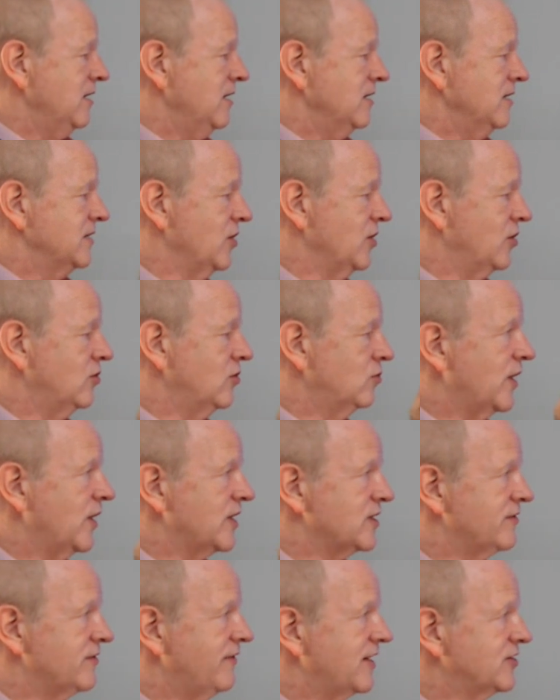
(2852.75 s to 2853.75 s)
So
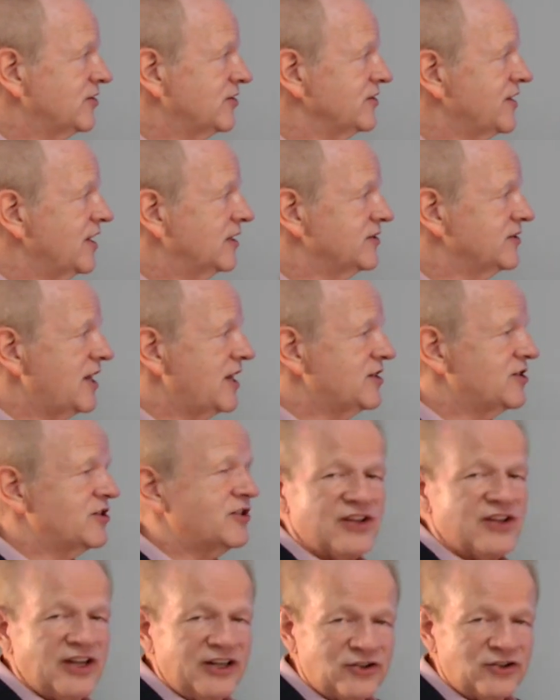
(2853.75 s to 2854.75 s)
reservation sales
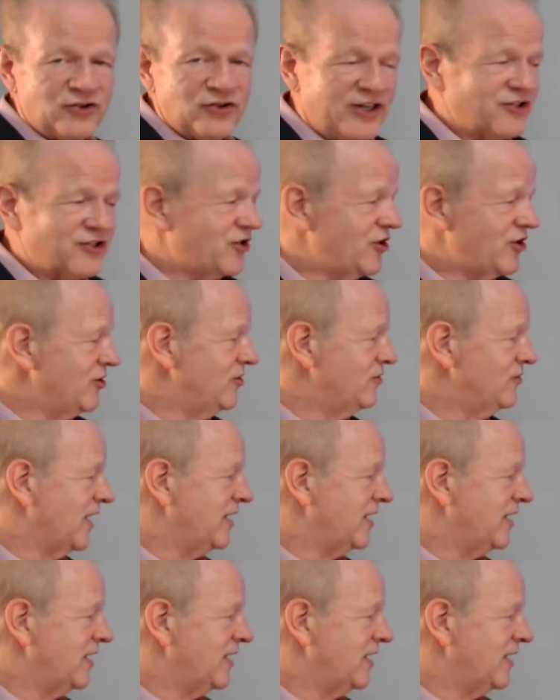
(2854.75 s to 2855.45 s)
agents, they trust you.